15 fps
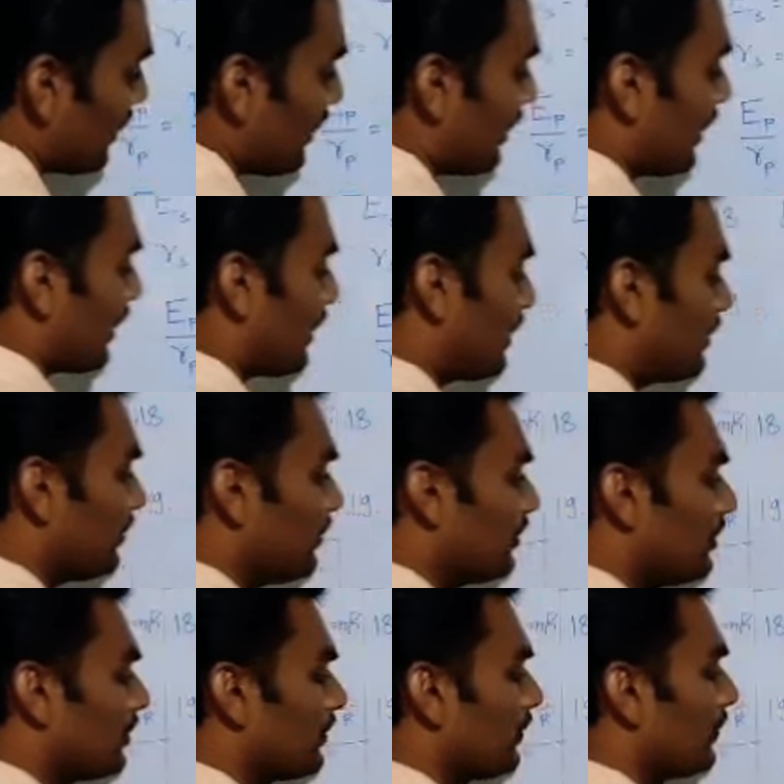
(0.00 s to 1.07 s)

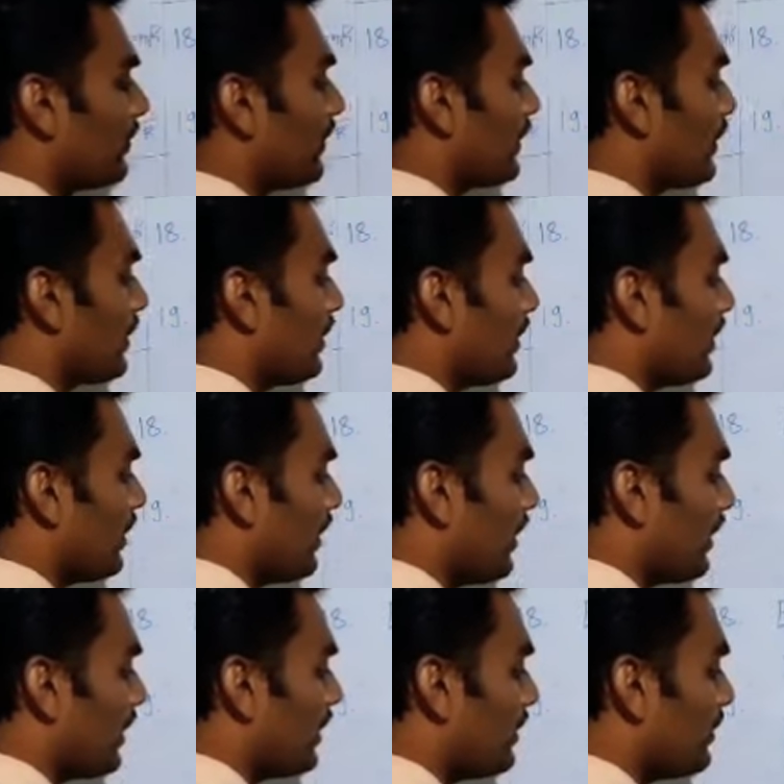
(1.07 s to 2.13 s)
negatives,
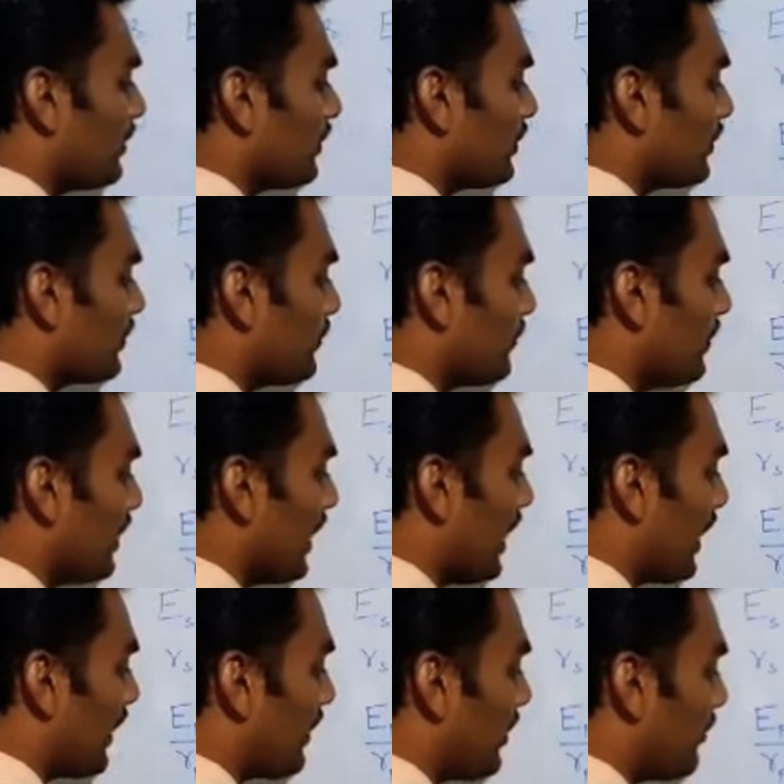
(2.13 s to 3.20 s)
and hence we
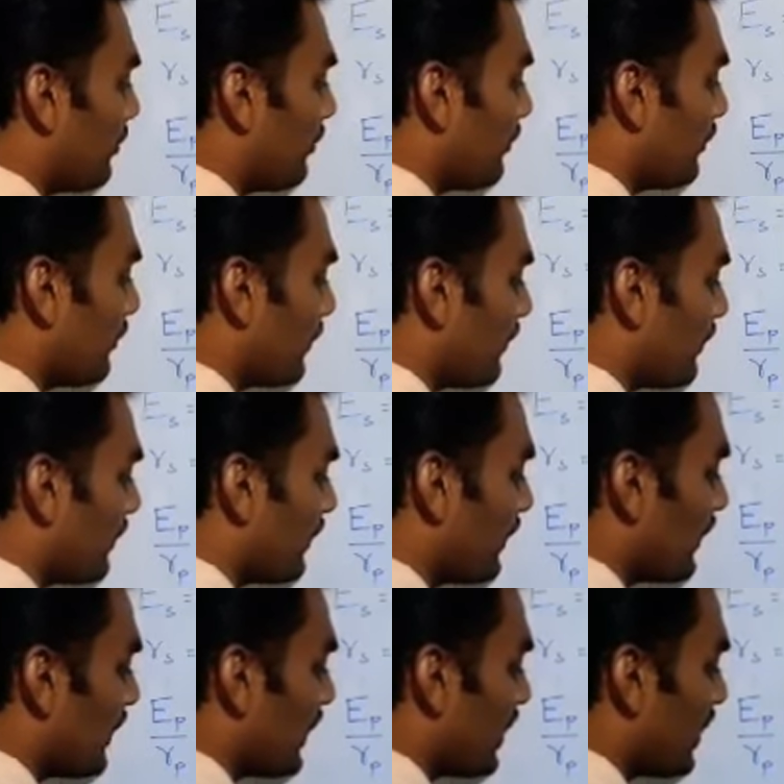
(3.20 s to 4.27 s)
add them,
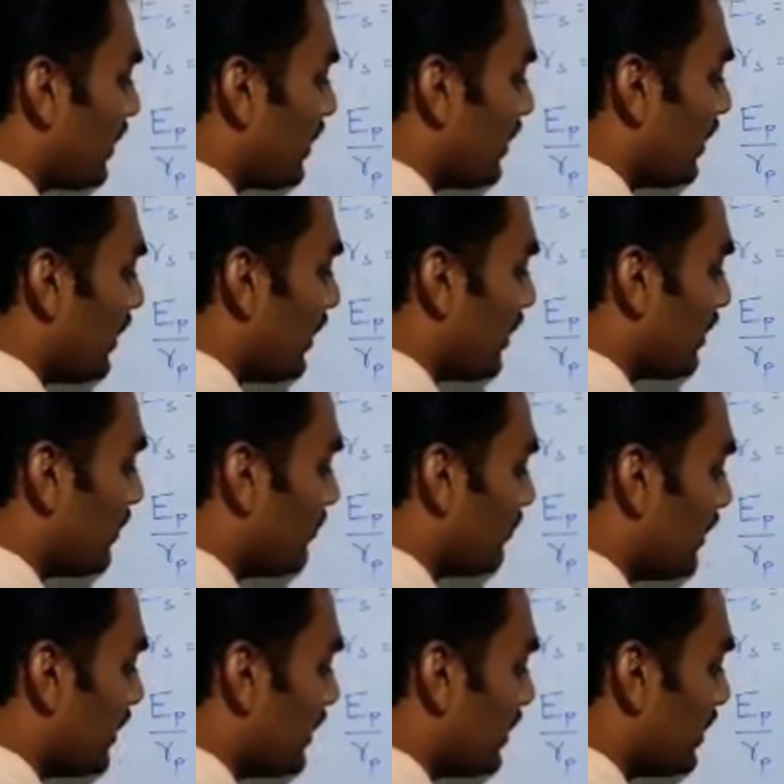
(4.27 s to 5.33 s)
and the
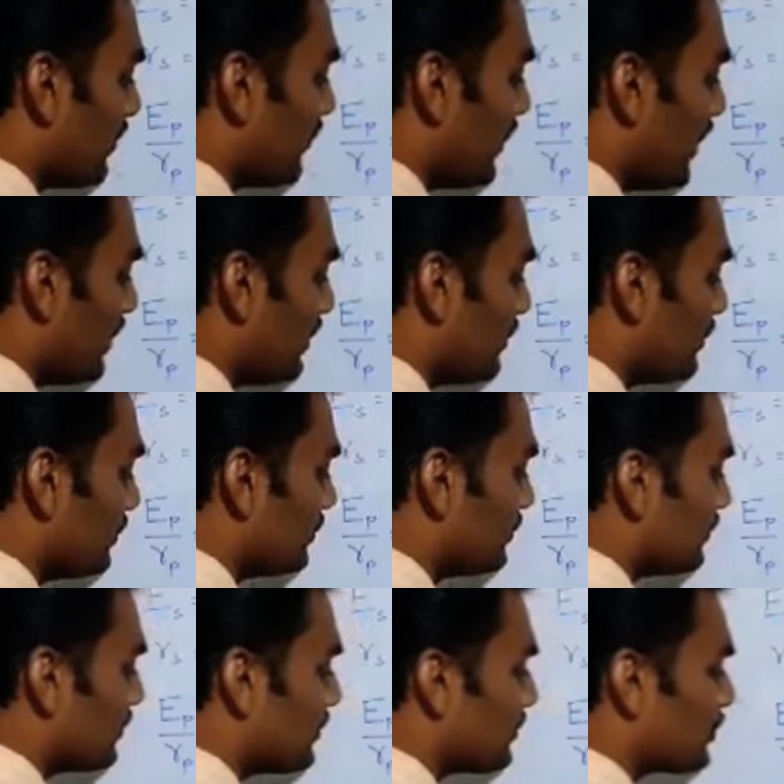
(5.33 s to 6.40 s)
final value
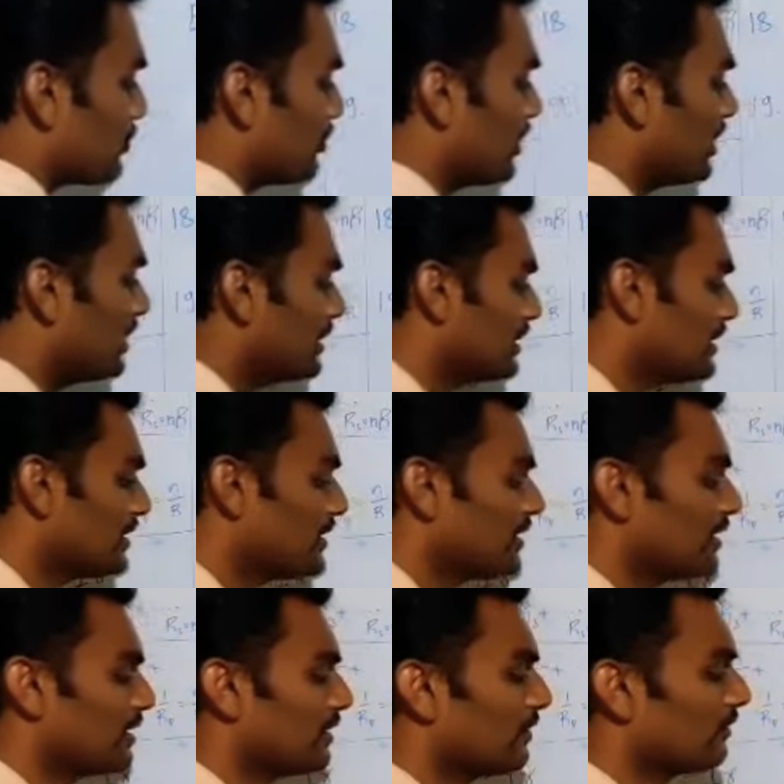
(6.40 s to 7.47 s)
should be
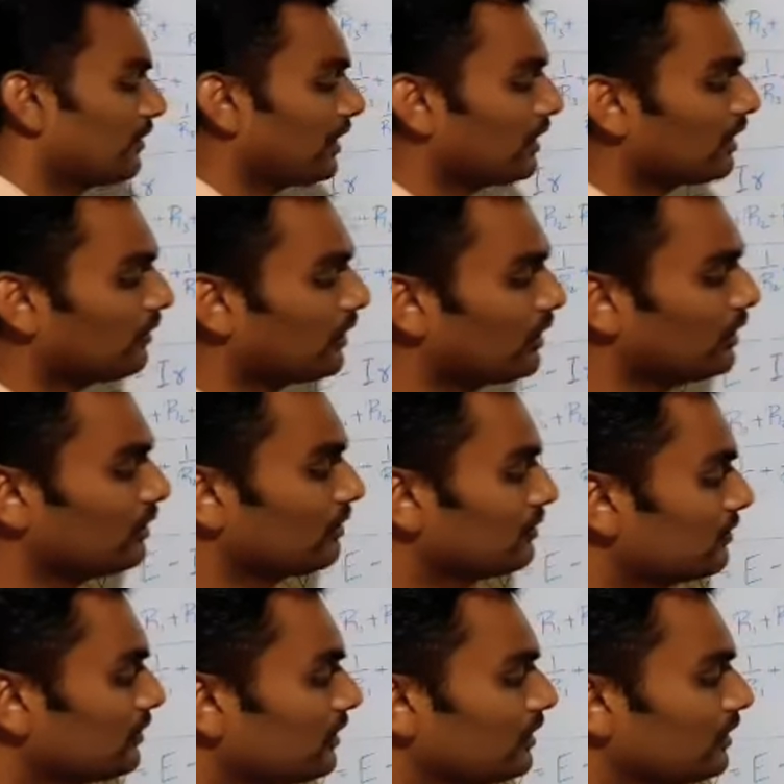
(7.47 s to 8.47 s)
final value of